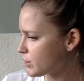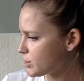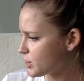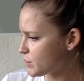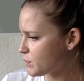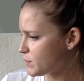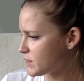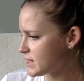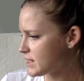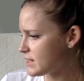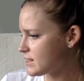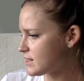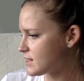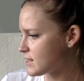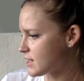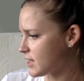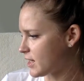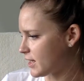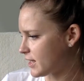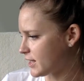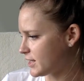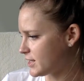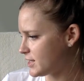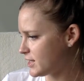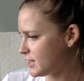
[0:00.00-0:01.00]
she was
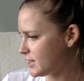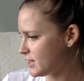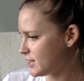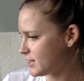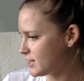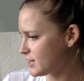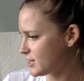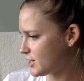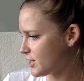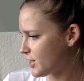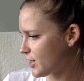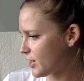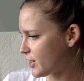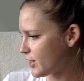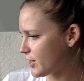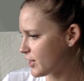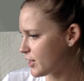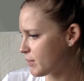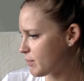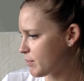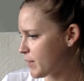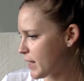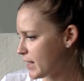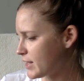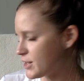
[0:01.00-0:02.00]
inside, she heard
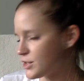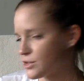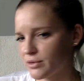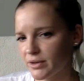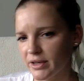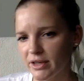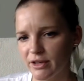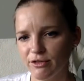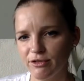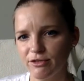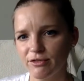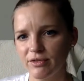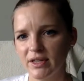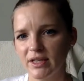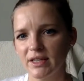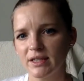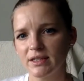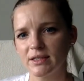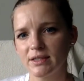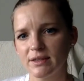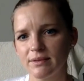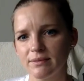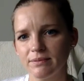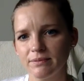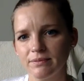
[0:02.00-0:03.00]
a pattering of
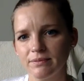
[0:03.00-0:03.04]
feet.